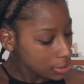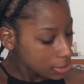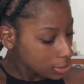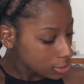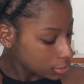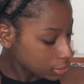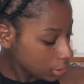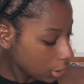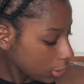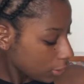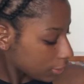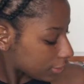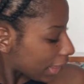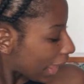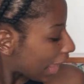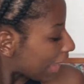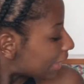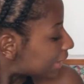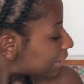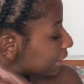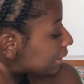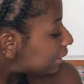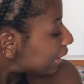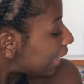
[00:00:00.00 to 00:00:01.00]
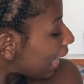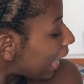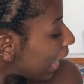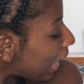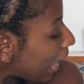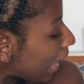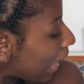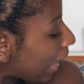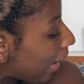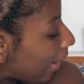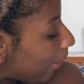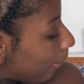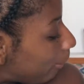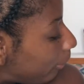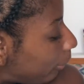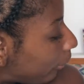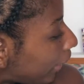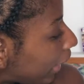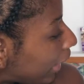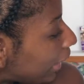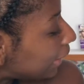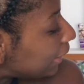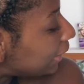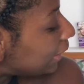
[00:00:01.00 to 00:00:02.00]
So that is the hair
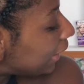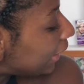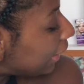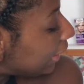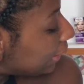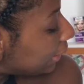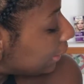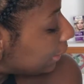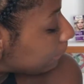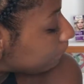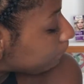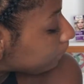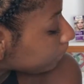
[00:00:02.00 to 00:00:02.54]
braided,